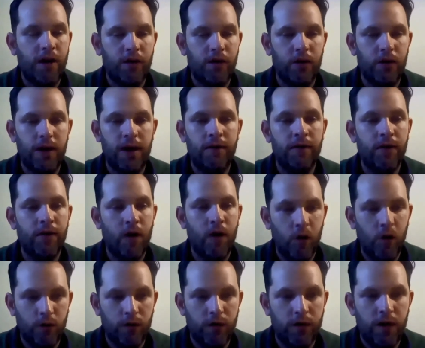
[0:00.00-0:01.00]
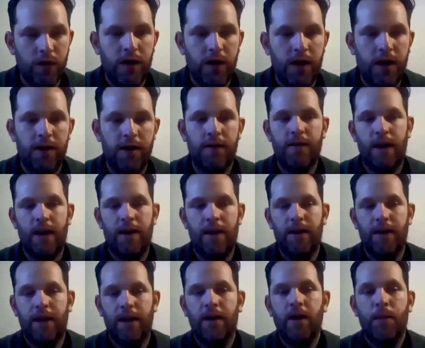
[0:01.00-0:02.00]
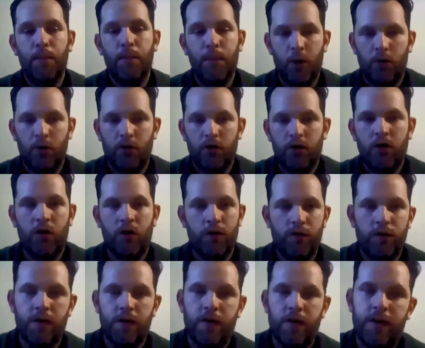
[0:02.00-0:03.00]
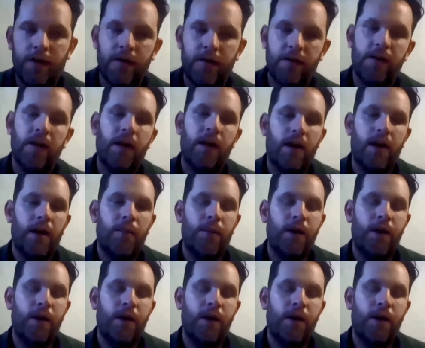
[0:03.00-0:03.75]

travel involved in attending most conferences